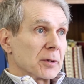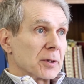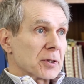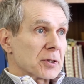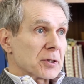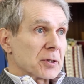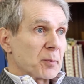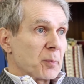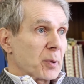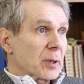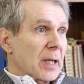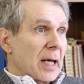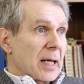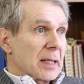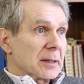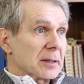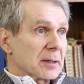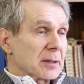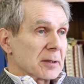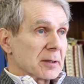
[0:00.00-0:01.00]
It's a
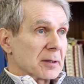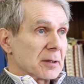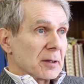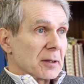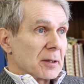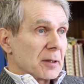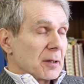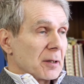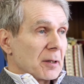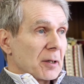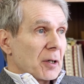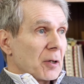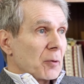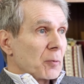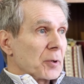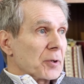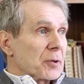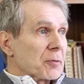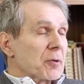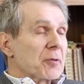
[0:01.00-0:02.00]
plant
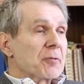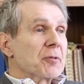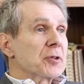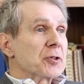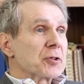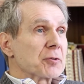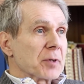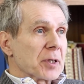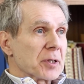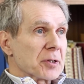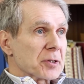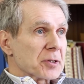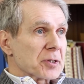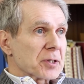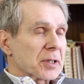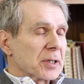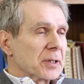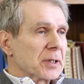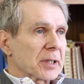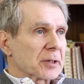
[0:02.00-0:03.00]
with refrigerators
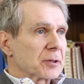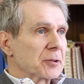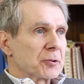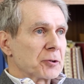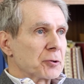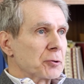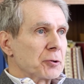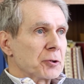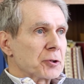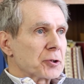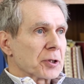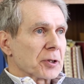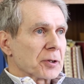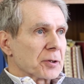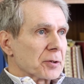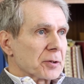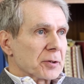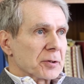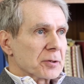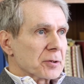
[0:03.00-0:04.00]
connected to each
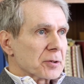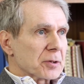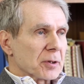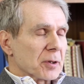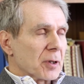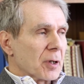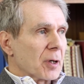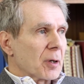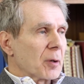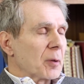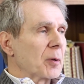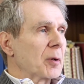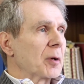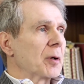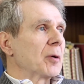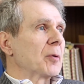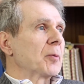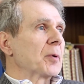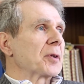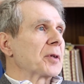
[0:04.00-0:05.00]
other
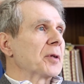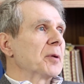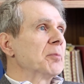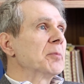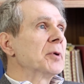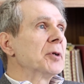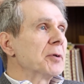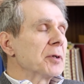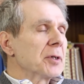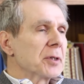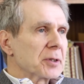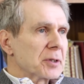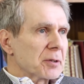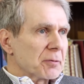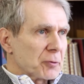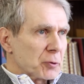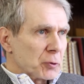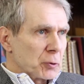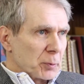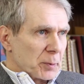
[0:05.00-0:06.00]
uh, with a myriad
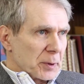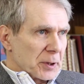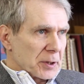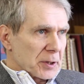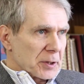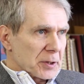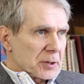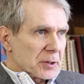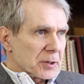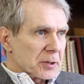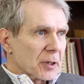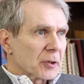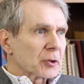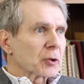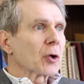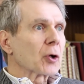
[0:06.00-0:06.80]
of tubings, and